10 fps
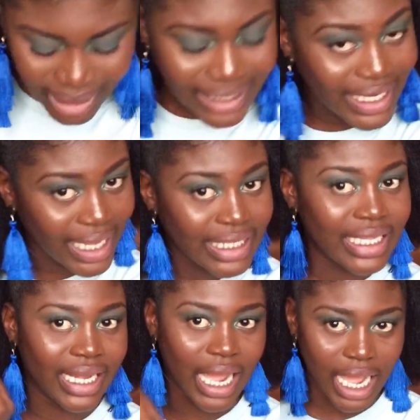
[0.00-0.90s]
dense
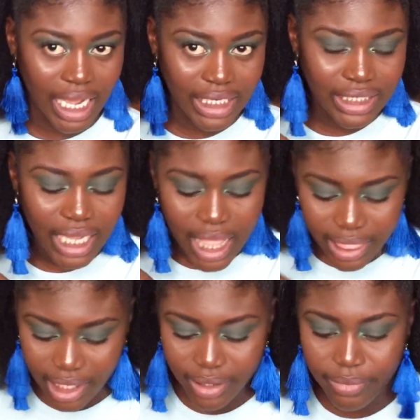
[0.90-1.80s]
and hard,
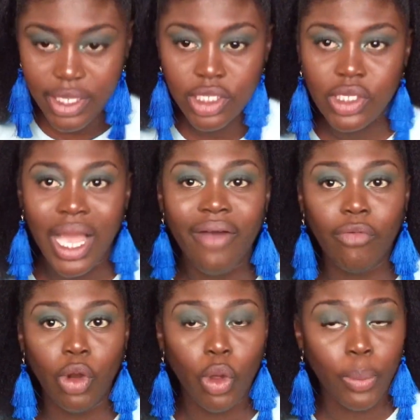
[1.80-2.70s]
then it means you have
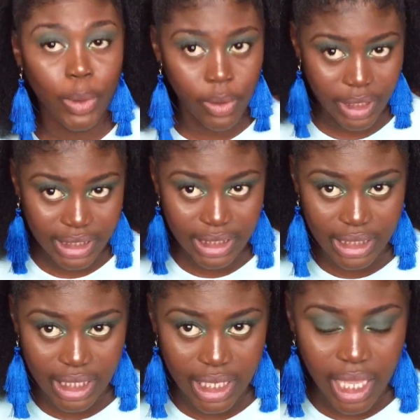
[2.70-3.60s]
low
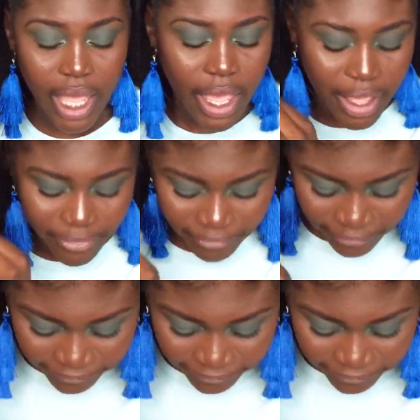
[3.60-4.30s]
porosity. If it